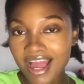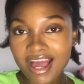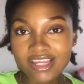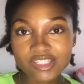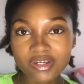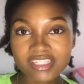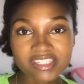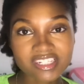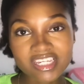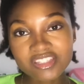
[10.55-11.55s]
So in
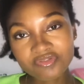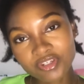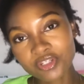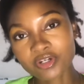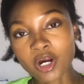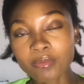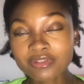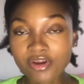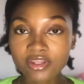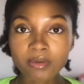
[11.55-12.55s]
today's video, I'll be
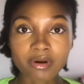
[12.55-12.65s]
talking about